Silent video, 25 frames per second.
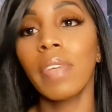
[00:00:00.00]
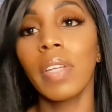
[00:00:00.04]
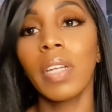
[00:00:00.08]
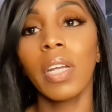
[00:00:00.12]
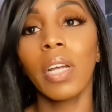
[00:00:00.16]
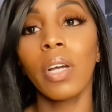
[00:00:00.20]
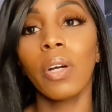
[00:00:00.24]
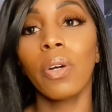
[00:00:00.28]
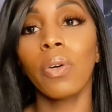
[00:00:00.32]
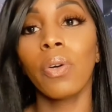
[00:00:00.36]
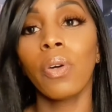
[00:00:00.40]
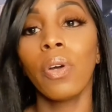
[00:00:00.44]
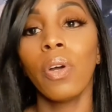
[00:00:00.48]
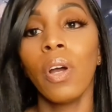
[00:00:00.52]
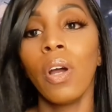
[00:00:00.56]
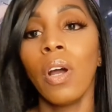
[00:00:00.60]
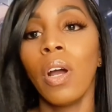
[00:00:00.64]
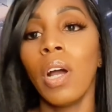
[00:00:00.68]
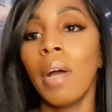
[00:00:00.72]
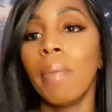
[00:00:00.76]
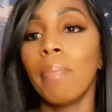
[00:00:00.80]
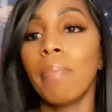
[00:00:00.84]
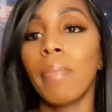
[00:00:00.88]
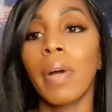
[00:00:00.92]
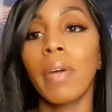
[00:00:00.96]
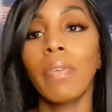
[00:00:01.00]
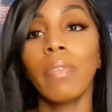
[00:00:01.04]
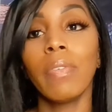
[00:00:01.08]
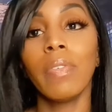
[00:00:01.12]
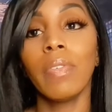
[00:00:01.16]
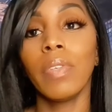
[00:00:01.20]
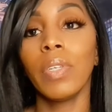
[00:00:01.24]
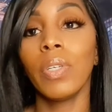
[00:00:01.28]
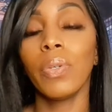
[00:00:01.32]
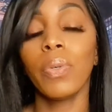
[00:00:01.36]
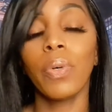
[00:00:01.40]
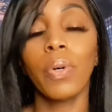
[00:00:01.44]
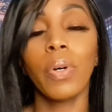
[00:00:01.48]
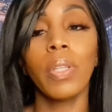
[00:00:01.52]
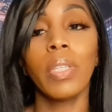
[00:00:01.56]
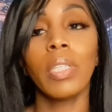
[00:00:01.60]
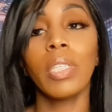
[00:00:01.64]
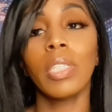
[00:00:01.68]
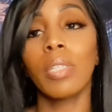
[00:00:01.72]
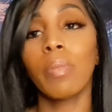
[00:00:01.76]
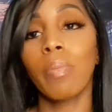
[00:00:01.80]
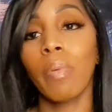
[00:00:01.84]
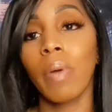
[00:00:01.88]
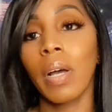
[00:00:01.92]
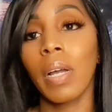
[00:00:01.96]
video, my review on
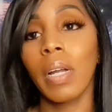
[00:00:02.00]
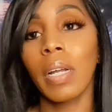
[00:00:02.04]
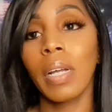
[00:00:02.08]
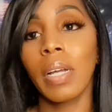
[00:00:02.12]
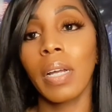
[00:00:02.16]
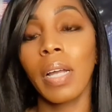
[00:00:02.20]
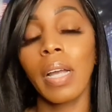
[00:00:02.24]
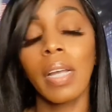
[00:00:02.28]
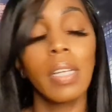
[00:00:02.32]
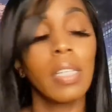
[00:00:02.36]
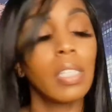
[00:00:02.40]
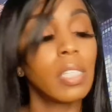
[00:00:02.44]
this product.